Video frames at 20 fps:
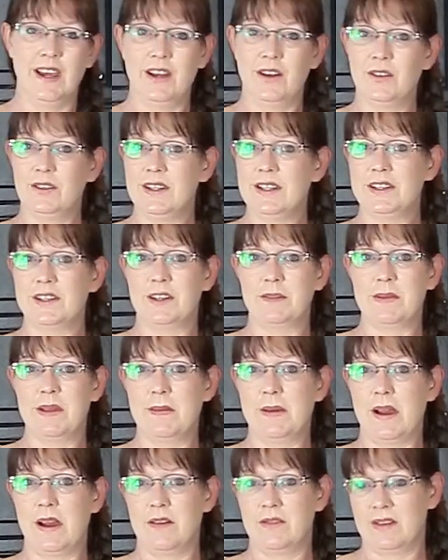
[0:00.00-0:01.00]
It only took me
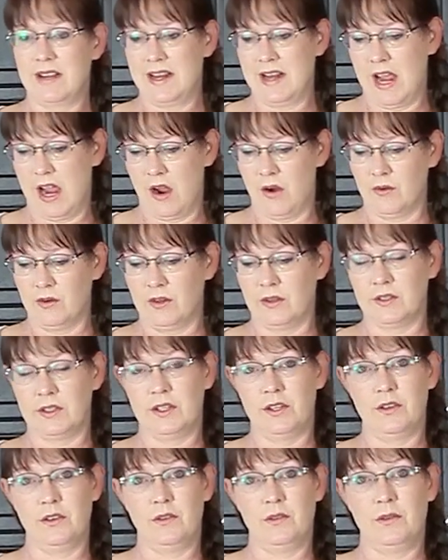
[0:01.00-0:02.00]
about an hour
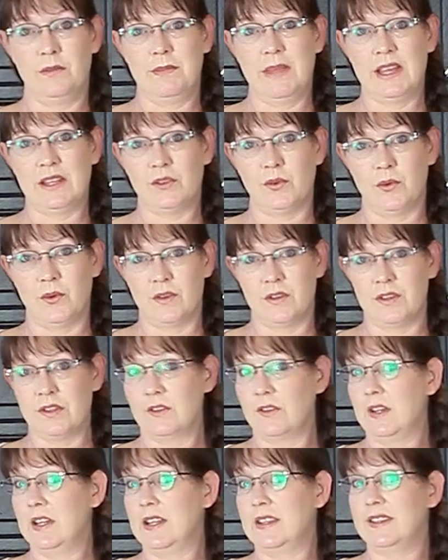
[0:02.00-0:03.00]
to make the horse
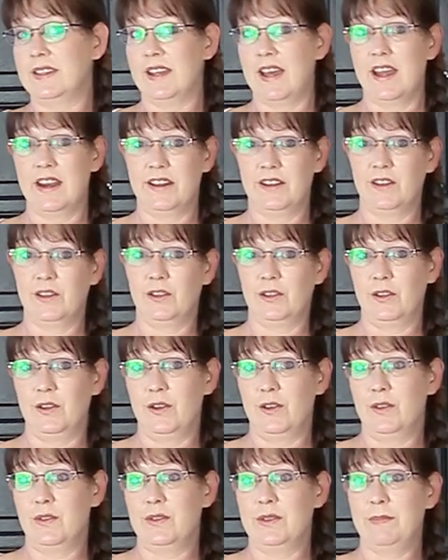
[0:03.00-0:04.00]
treats. That
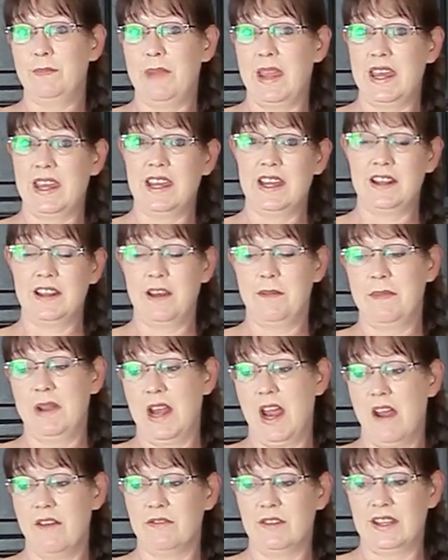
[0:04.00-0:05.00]
includes baking them
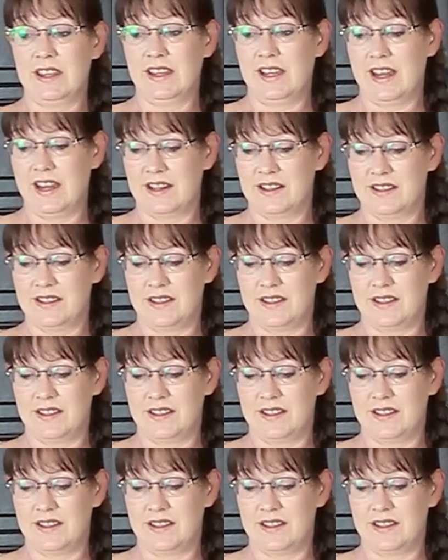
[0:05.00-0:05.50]
and everything.